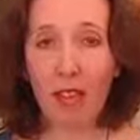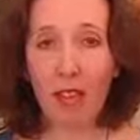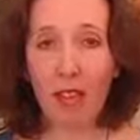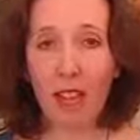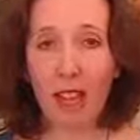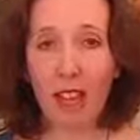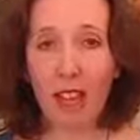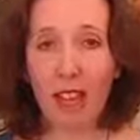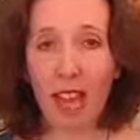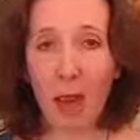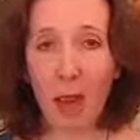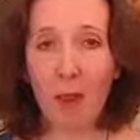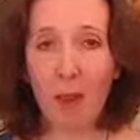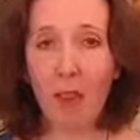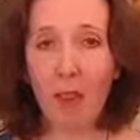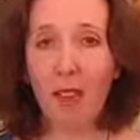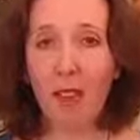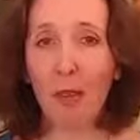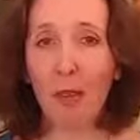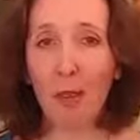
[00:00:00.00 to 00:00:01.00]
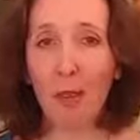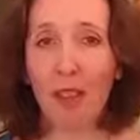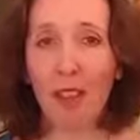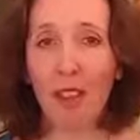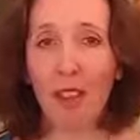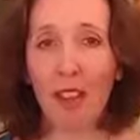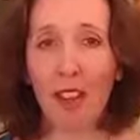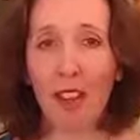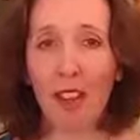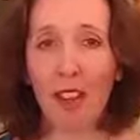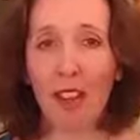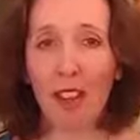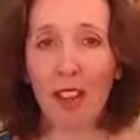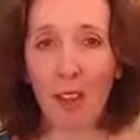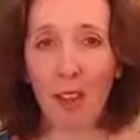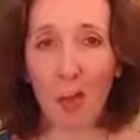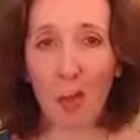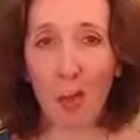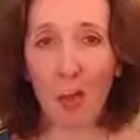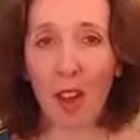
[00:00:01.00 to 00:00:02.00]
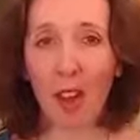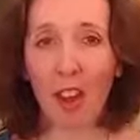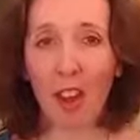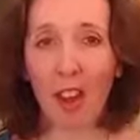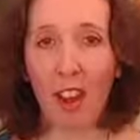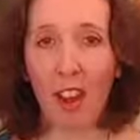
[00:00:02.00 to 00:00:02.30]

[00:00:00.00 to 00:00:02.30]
The empty space is okay.